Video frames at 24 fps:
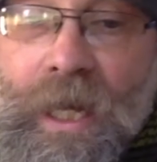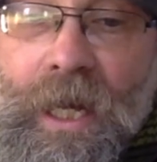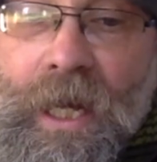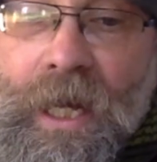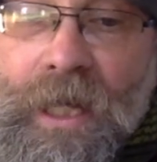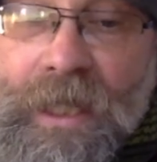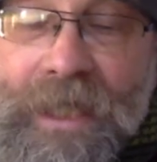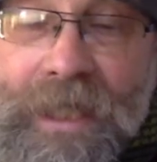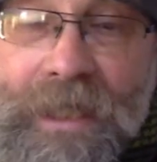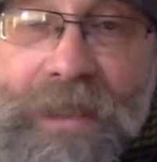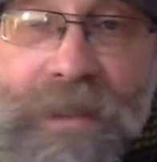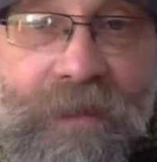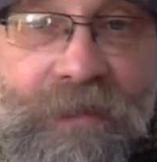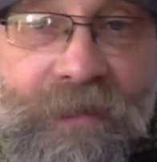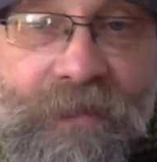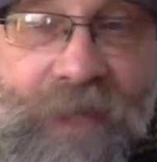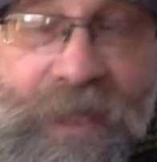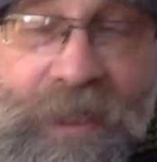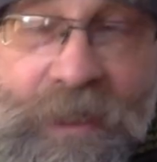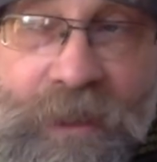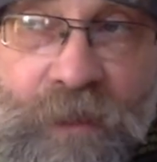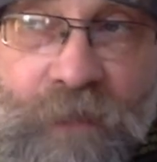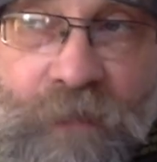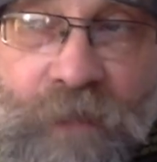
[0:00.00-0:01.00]
Again,
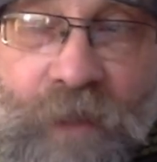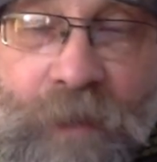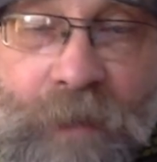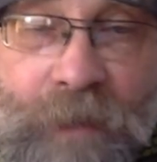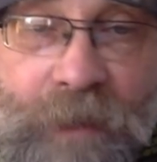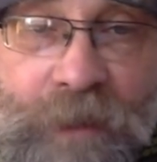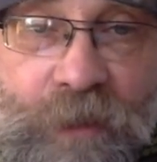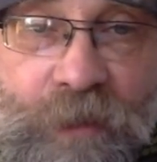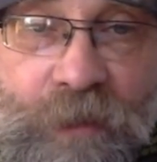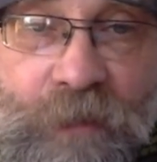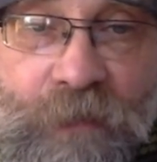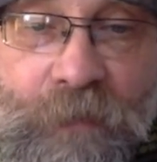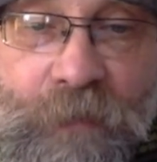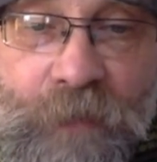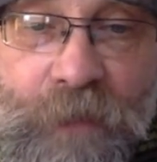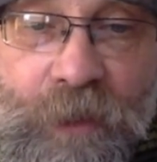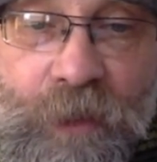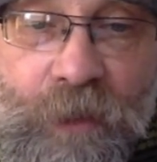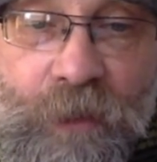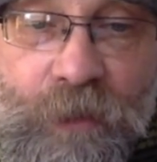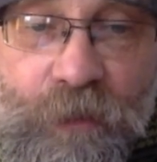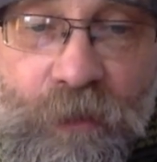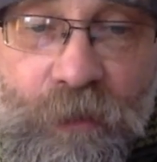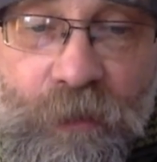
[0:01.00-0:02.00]
thank you very much to everybody
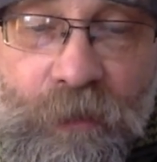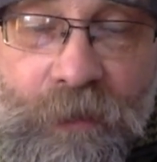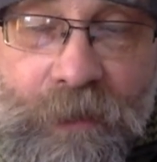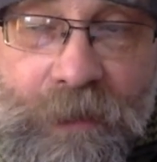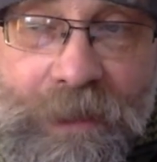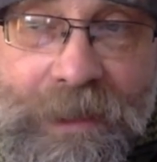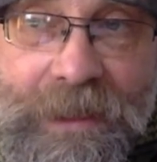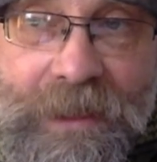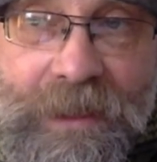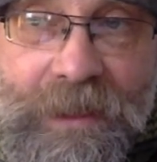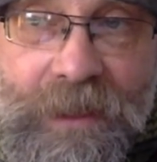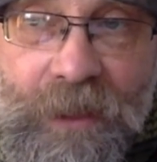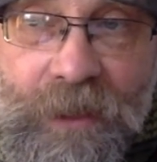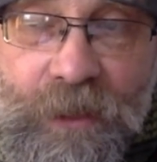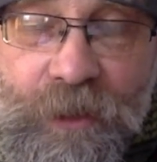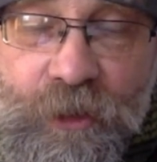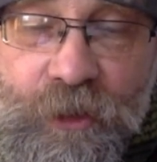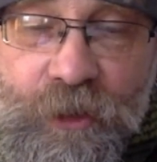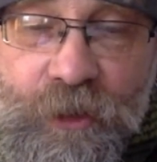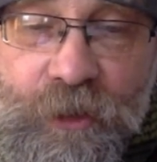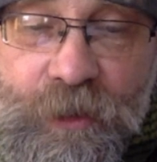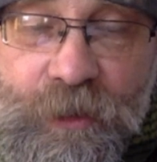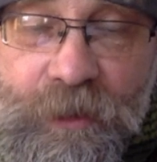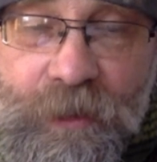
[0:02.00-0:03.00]
who's got in
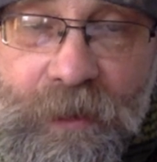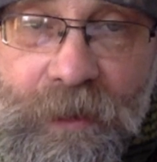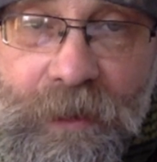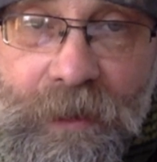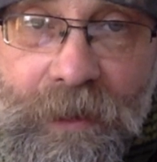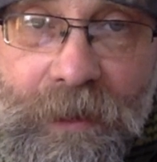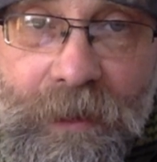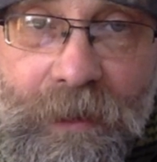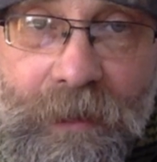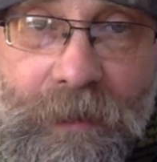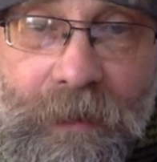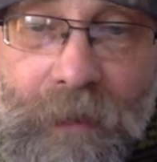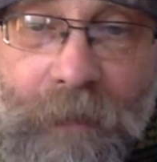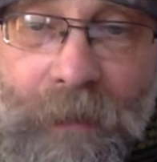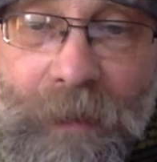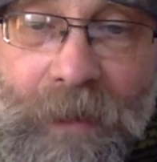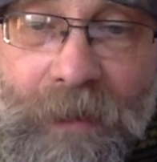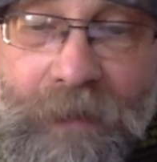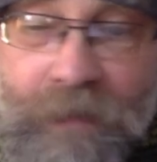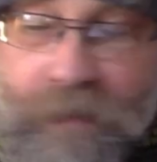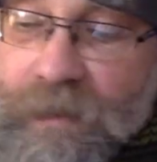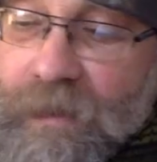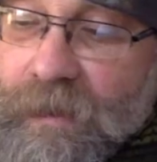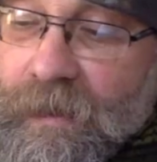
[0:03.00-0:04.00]
touch
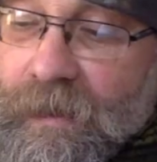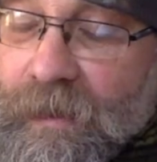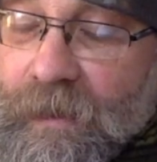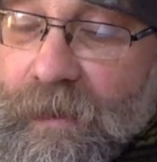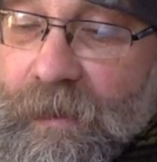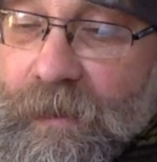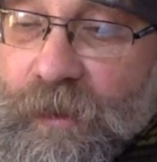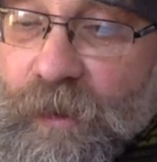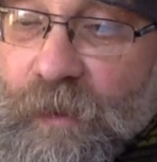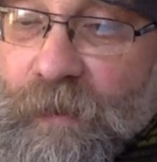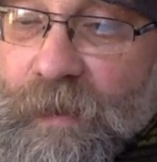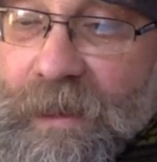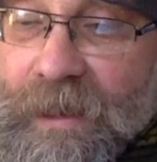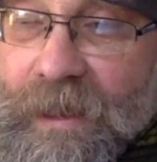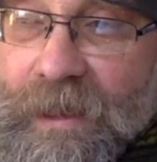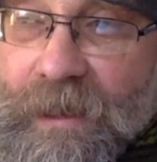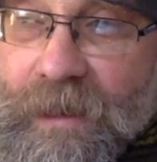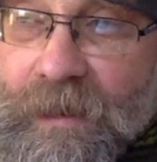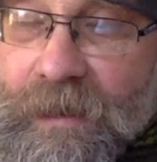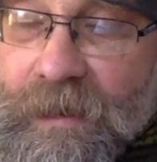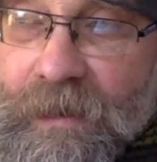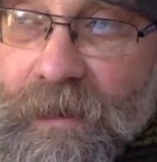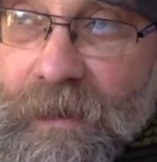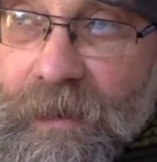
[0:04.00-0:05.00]
about doing
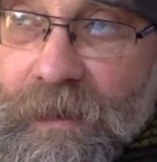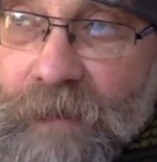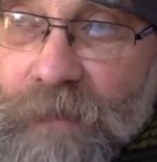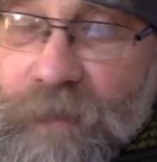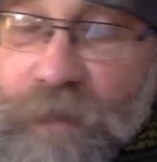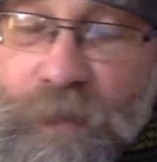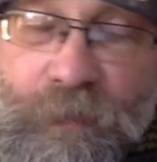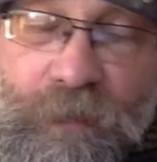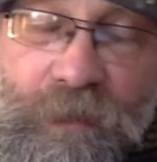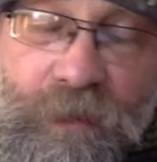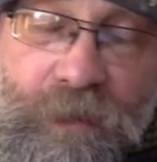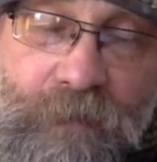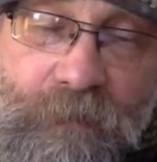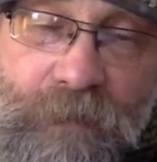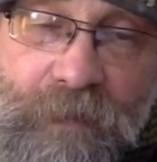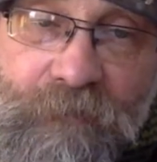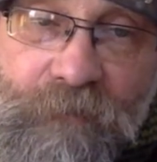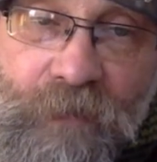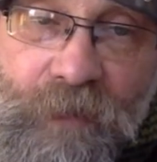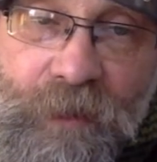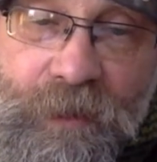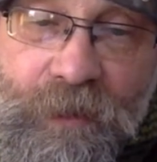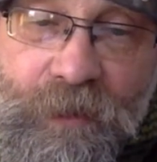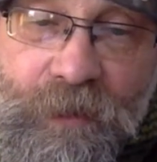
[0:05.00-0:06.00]
this. The response has been
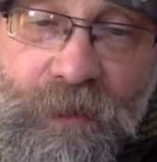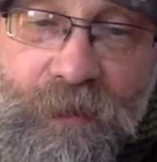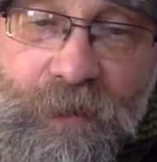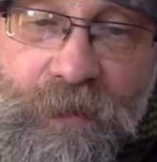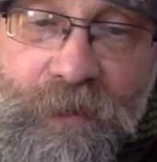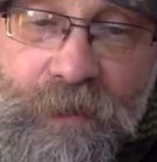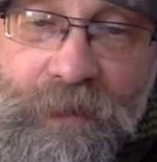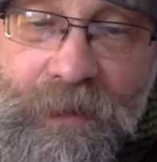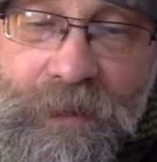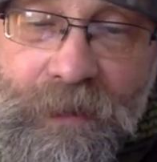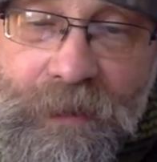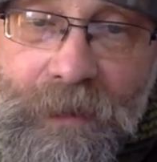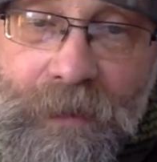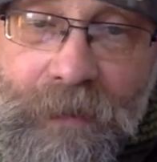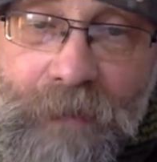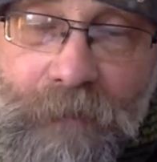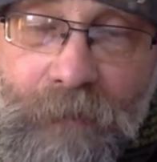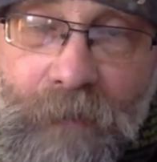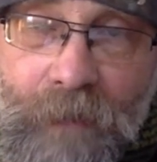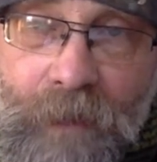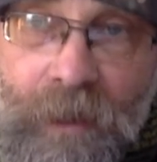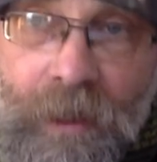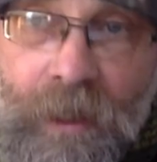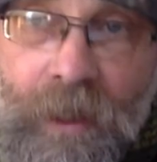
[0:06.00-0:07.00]
very good.
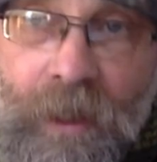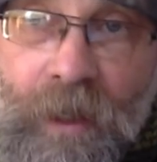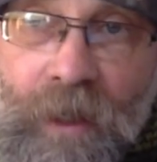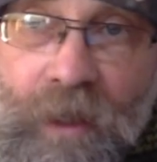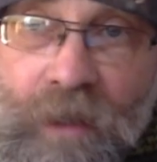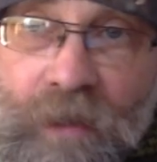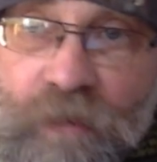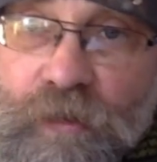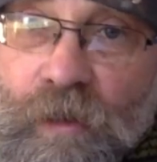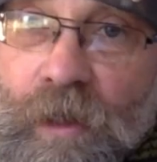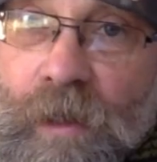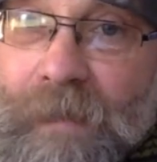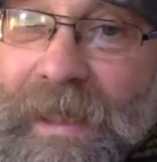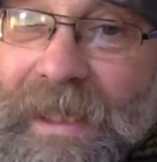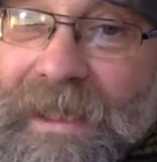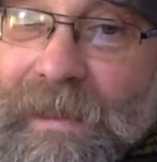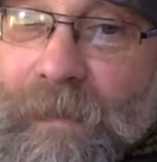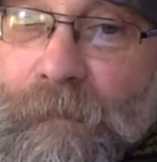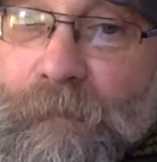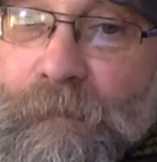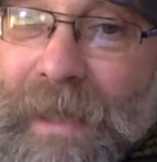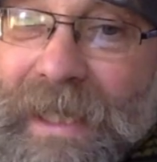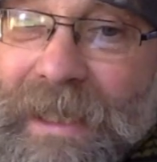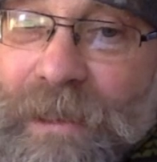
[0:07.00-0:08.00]
I'll try and make
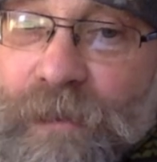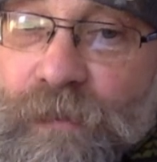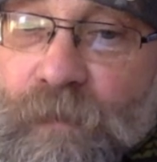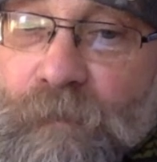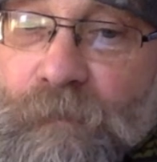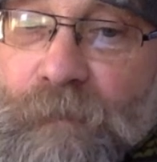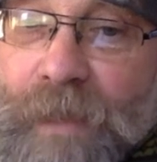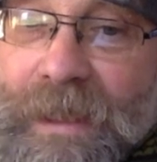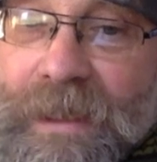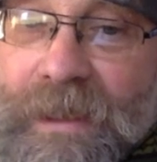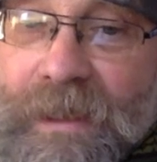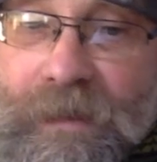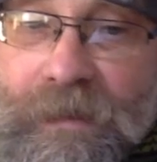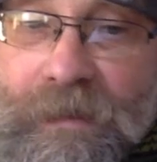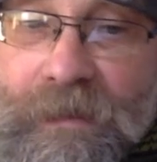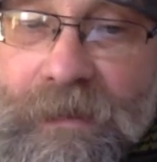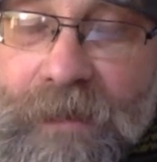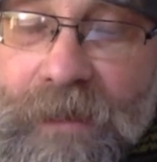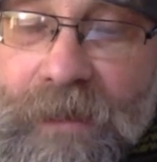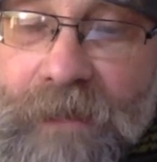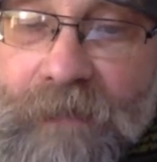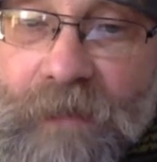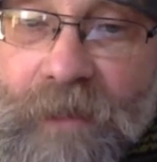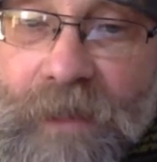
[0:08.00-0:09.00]
them better and better
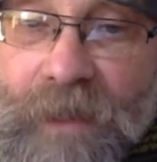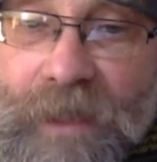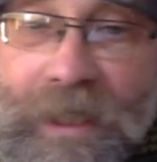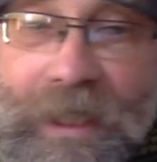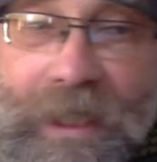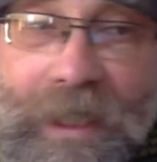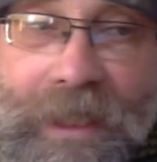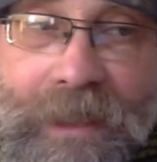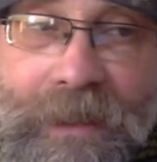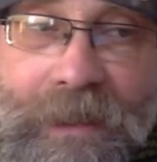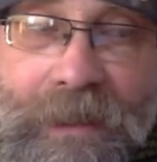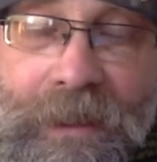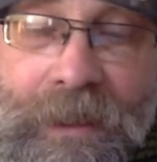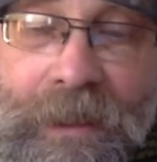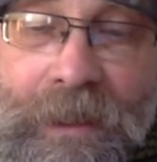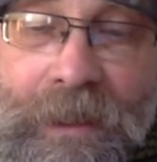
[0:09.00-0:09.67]
if I can.